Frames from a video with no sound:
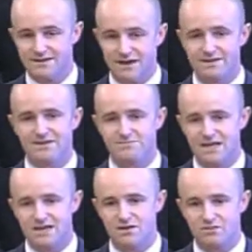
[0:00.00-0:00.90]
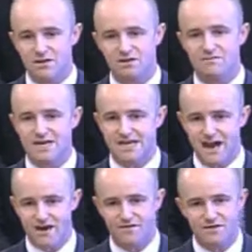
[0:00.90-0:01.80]
Does it mean that we should be
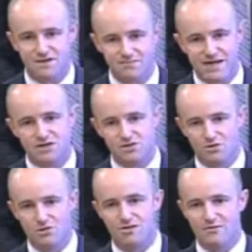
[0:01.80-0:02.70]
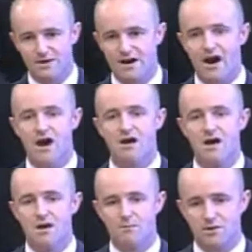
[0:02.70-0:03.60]
careful to make sure that we
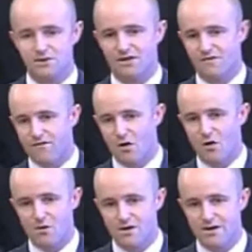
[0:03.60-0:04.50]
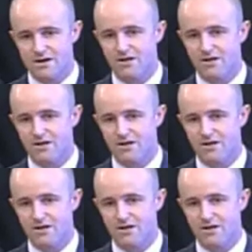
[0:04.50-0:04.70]
are pushing forward